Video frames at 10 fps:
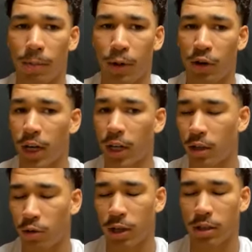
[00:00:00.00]

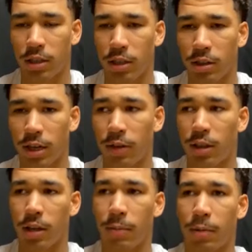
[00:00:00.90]
periodically throughout this year and
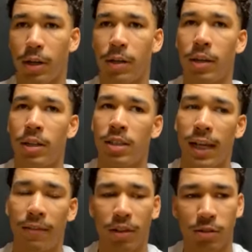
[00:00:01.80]
everything, but just
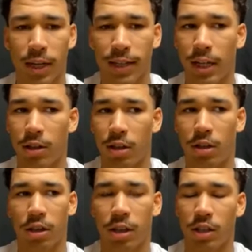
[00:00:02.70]
having those guys out
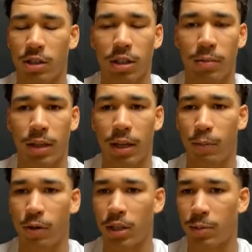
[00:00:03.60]
there, the leadership that they
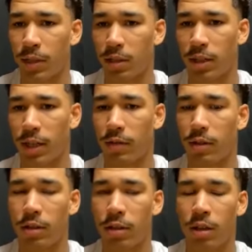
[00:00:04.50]
bring, especially
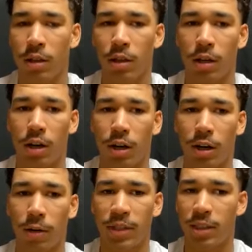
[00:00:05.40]
David,
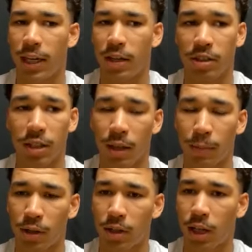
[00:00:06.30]
just the energy that they
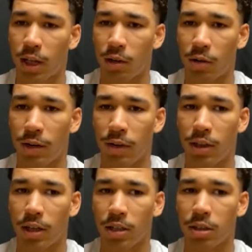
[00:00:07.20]
bring to the huddle and
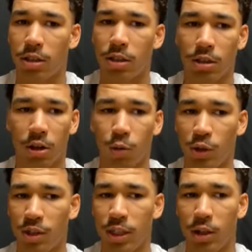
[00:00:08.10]
everything, just, you know, when
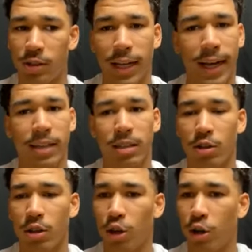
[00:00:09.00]
you see those guys and
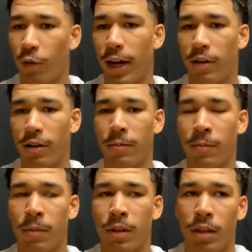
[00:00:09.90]
you look around
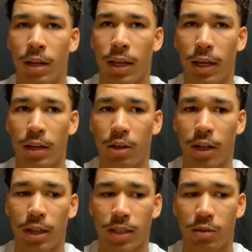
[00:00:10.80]
and, you know,
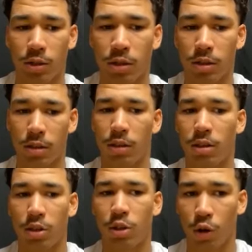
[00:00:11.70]
I think that's what's
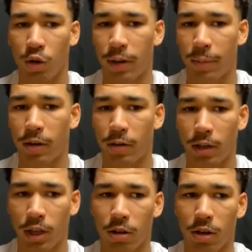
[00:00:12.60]
so great about
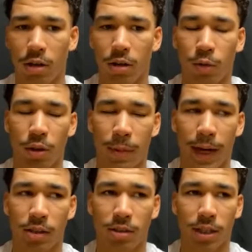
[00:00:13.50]
here with the
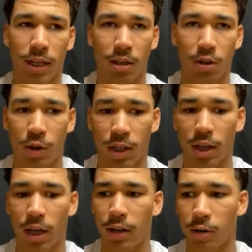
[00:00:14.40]
Packers is that, you know, you get in
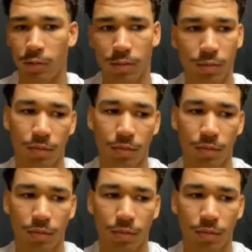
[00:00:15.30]
the huddle and